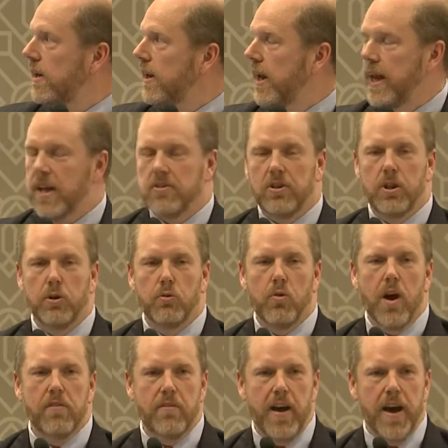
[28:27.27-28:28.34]
it gets a little
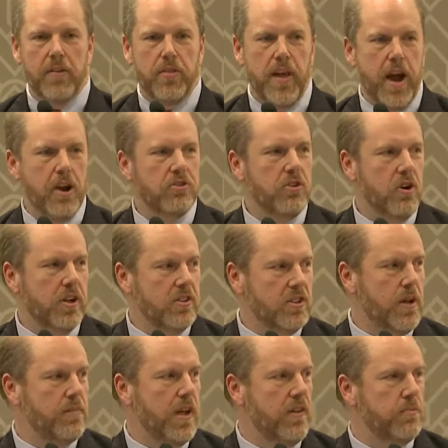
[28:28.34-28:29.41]
rough out there, so it can
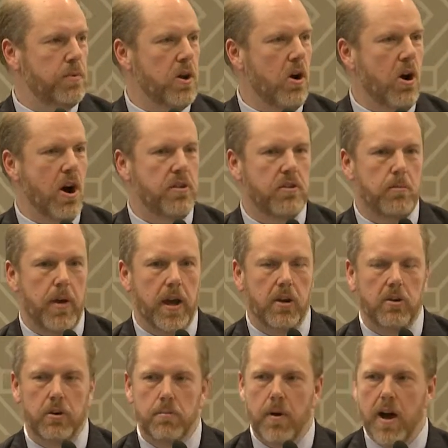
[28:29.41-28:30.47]
sometimes be hard to make
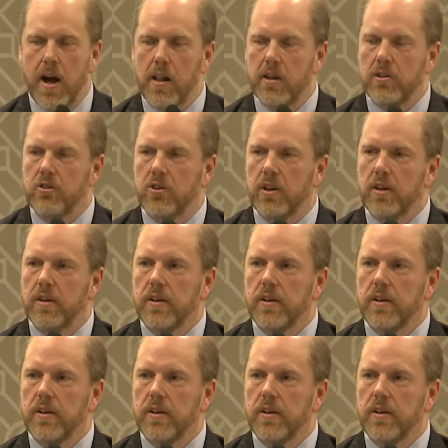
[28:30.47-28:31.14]
good policy.